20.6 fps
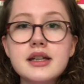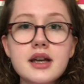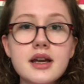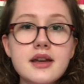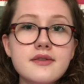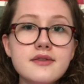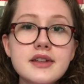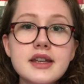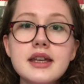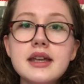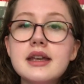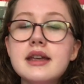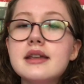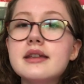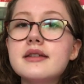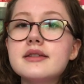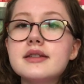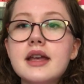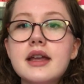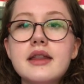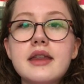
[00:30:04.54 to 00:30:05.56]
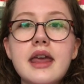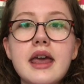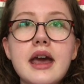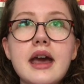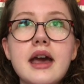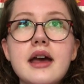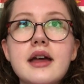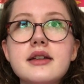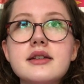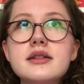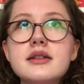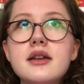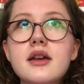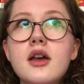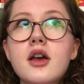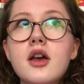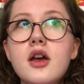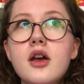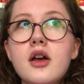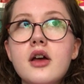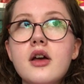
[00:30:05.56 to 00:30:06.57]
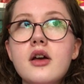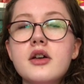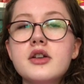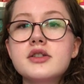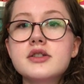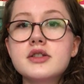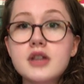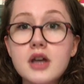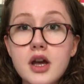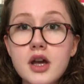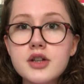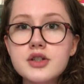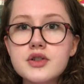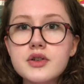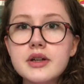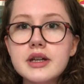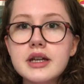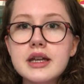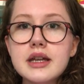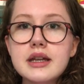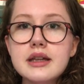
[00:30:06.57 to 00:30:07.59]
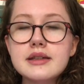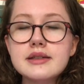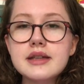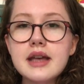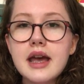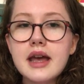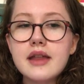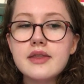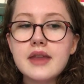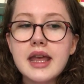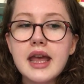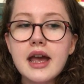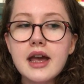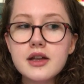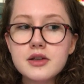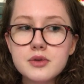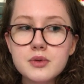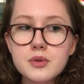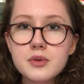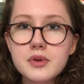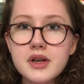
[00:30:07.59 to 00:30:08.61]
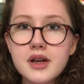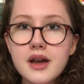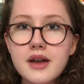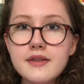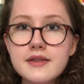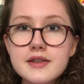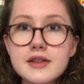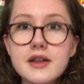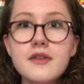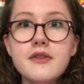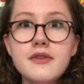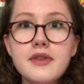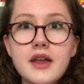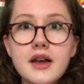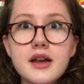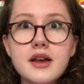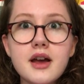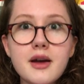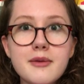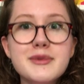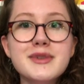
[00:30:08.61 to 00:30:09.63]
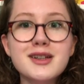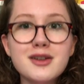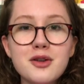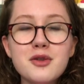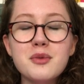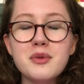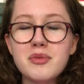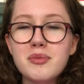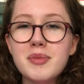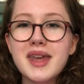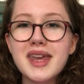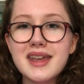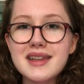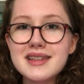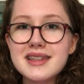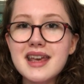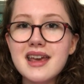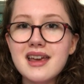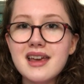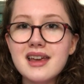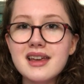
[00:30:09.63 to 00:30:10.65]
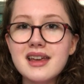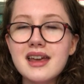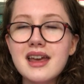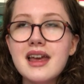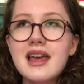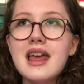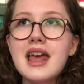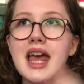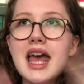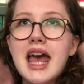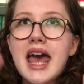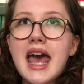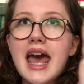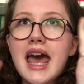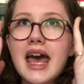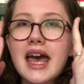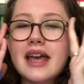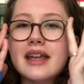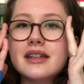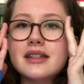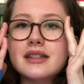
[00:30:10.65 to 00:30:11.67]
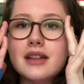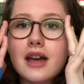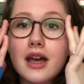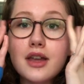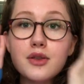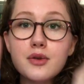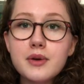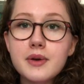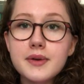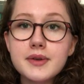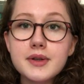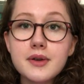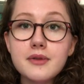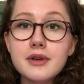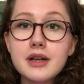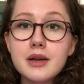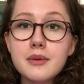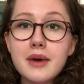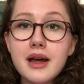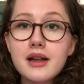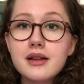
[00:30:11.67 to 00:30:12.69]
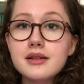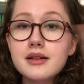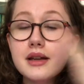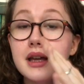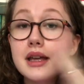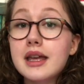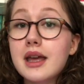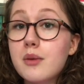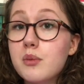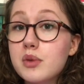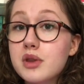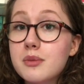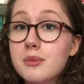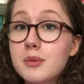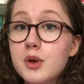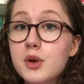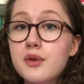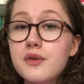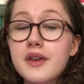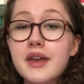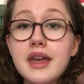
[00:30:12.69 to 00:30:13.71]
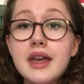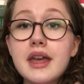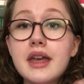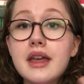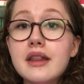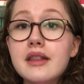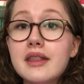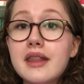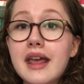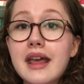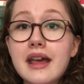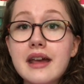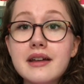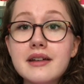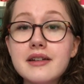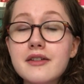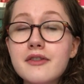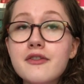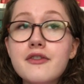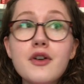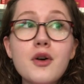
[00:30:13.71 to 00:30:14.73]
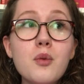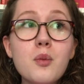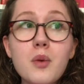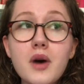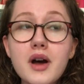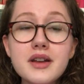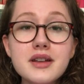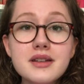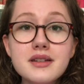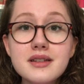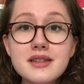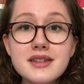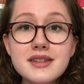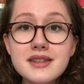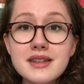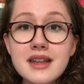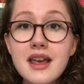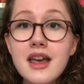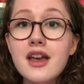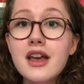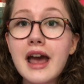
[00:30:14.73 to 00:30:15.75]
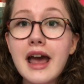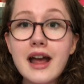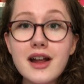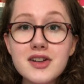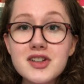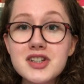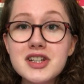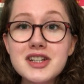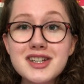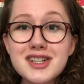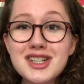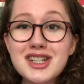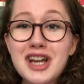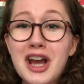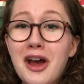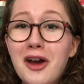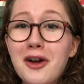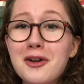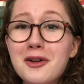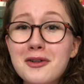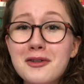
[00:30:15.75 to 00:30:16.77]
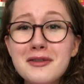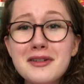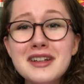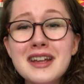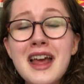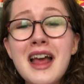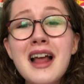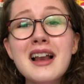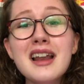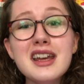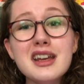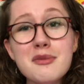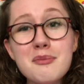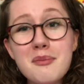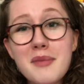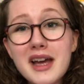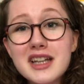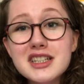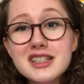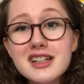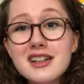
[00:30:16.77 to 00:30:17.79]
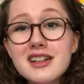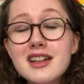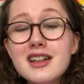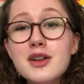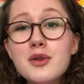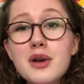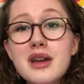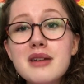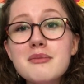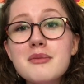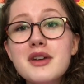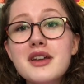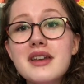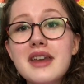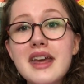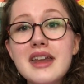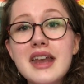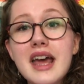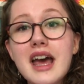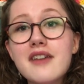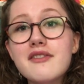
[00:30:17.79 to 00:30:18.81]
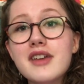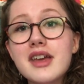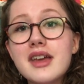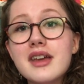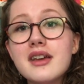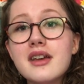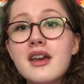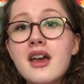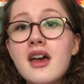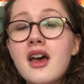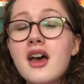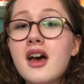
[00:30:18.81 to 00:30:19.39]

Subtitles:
IVs, and they had surgeries, and they had all the kind of stuff that comes along with being sick. And I thought it was done really well. Again, with the movie, they for once actually showed like medical equipment and having